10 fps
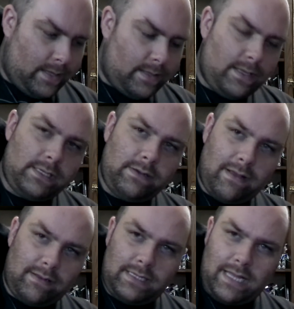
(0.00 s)
that you
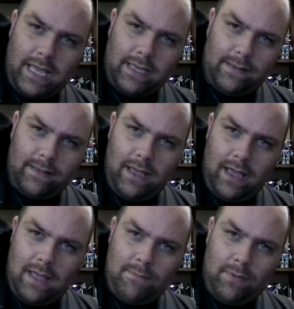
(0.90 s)
have to take
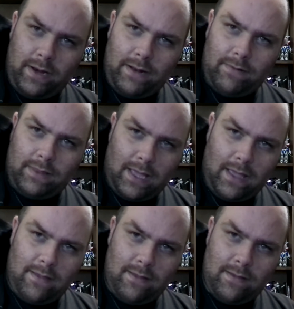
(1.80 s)
and put in with
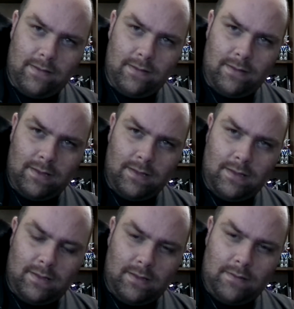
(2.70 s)
a
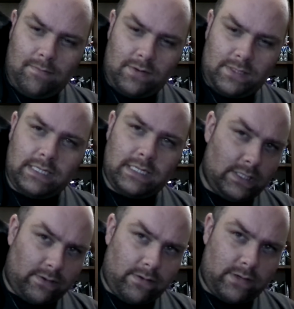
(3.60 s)
precision
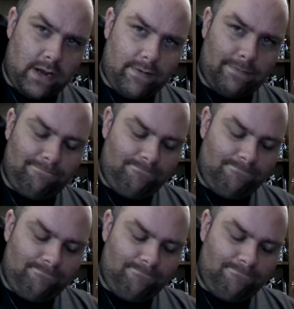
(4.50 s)
screwdriver.